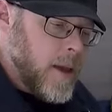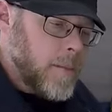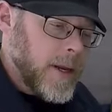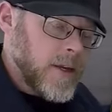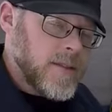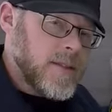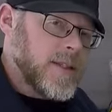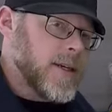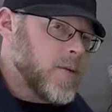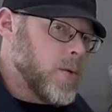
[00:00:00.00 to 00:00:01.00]
but it
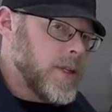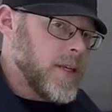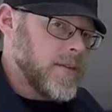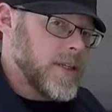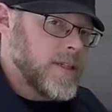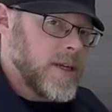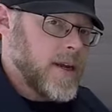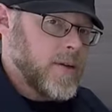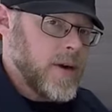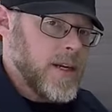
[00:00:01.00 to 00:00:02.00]
still will leave a
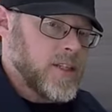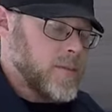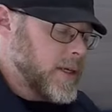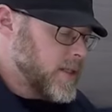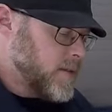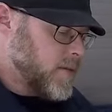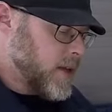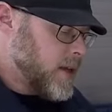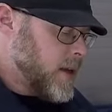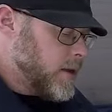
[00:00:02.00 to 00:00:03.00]
discoloration because of
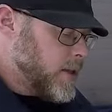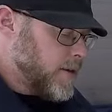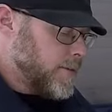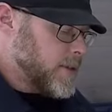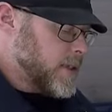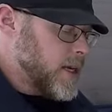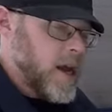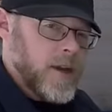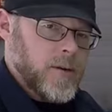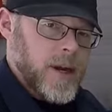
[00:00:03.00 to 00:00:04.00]
the difference in
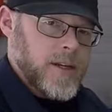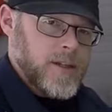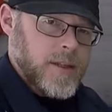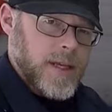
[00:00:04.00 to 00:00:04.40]
hydration.